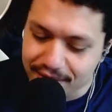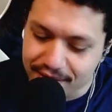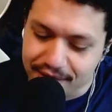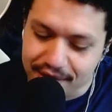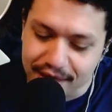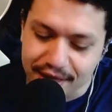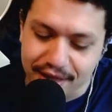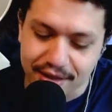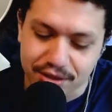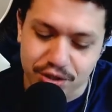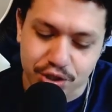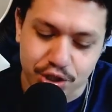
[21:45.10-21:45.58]

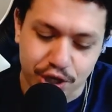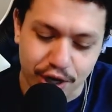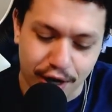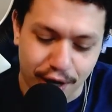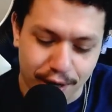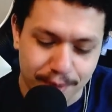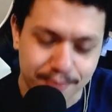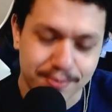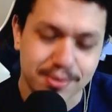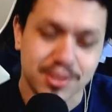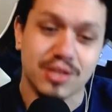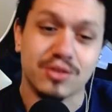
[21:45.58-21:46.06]
the
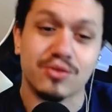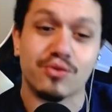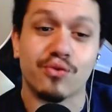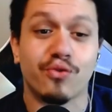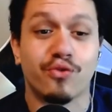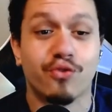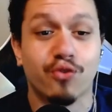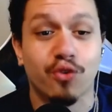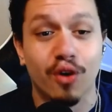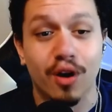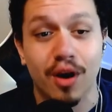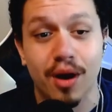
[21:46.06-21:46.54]
jumps
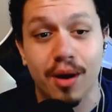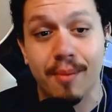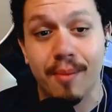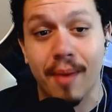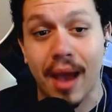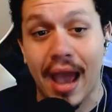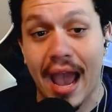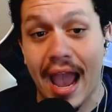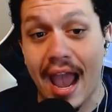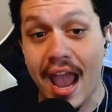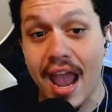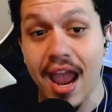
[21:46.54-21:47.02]

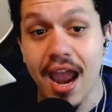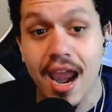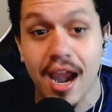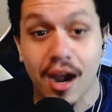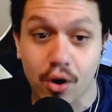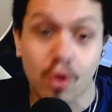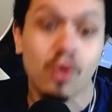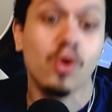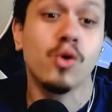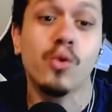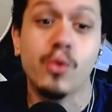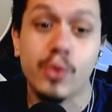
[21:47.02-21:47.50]
from
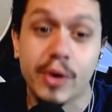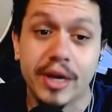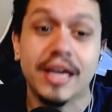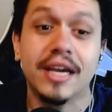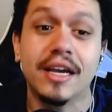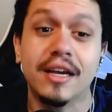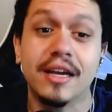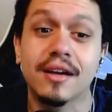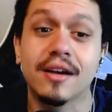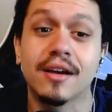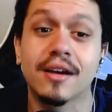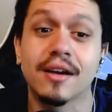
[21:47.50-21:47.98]

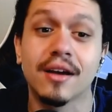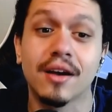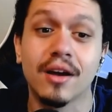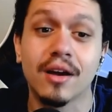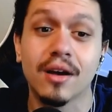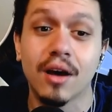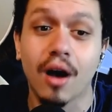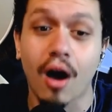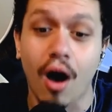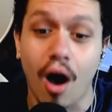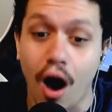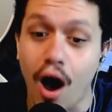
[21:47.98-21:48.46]
harrowing,
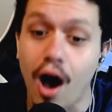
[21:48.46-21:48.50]
yeah.